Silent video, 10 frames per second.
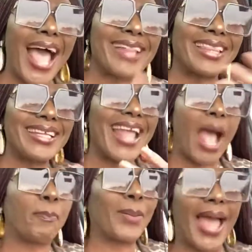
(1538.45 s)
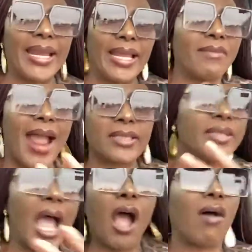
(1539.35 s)
thing they are planning right
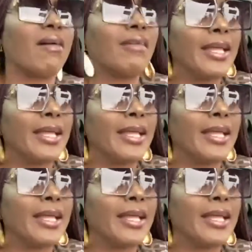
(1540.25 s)
now.